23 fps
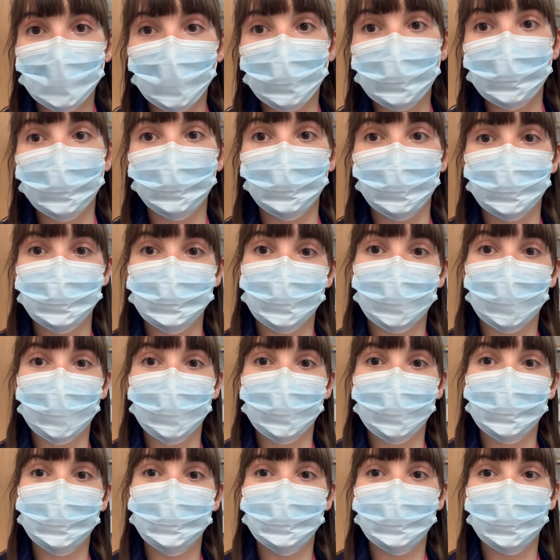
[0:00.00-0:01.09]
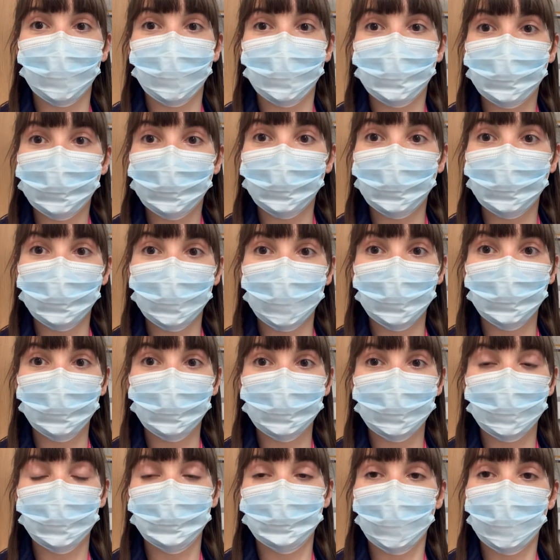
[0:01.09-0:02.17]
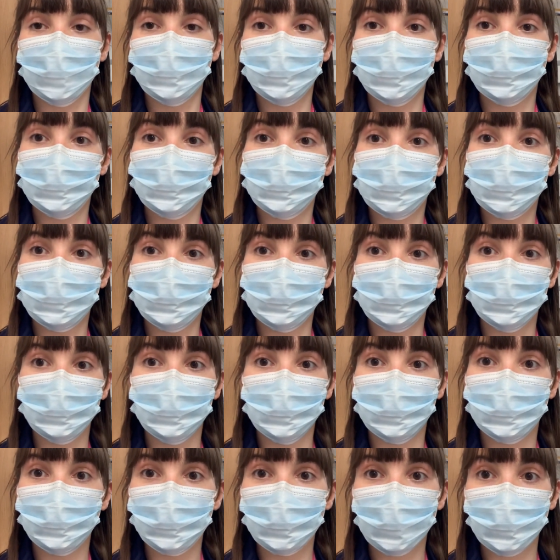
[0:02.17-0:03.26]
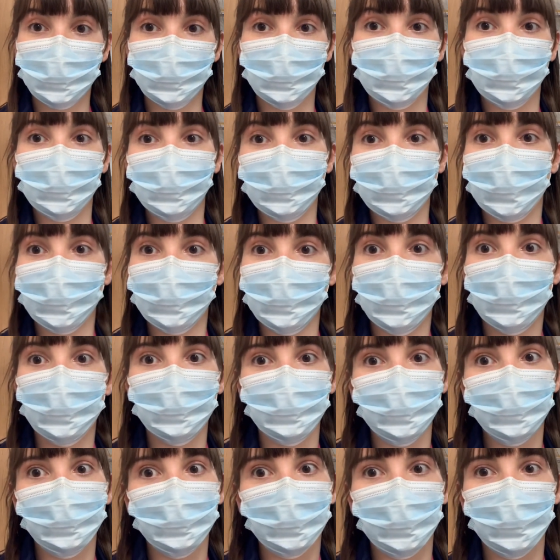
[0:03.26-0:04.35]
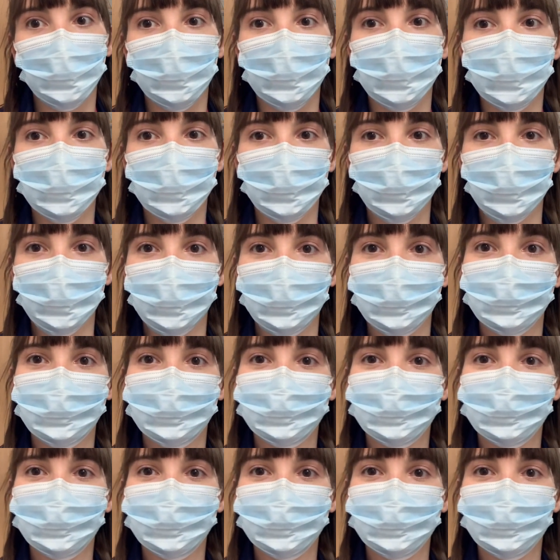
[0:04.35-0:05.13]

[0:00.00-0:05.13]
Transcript: And if that's the case, then we'll be able to stretch him to 4 hourly, and hopefully he'll get home in the morning.